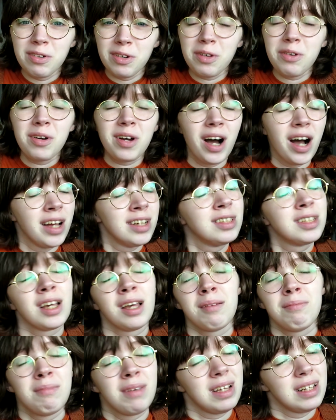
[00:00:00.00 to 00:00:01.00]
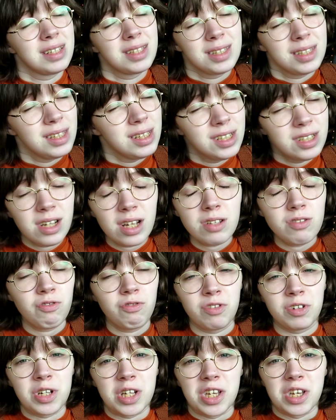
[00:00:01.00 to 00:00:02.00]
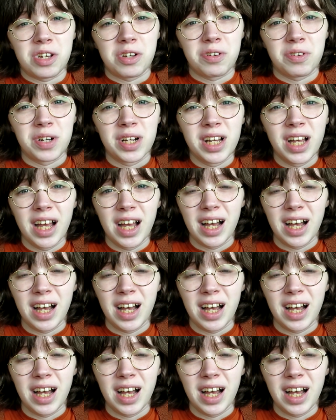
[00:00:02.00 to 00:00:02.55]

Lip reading: new content made just for you,